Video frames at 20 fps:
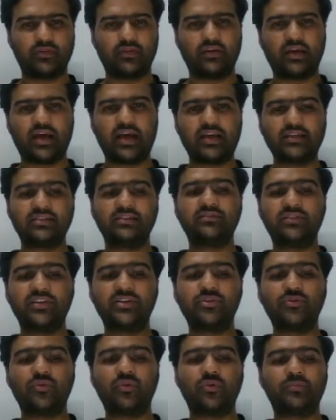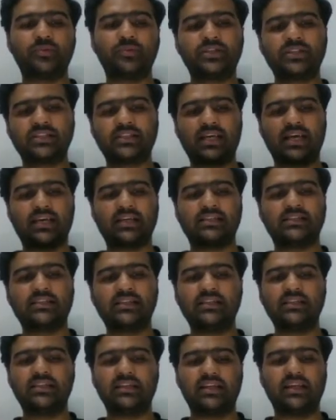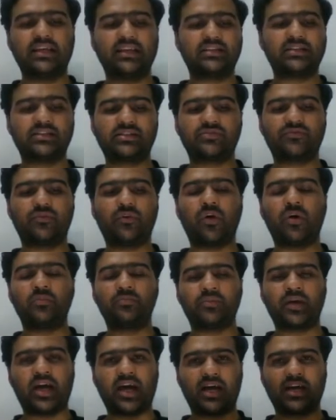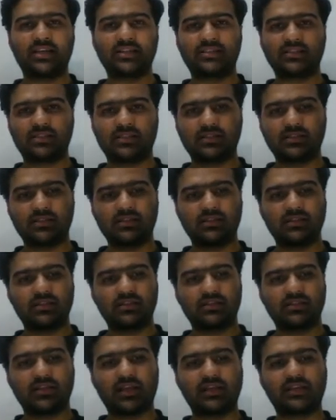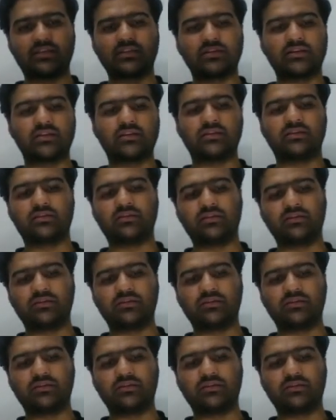As the window opens, I see the latest form as titled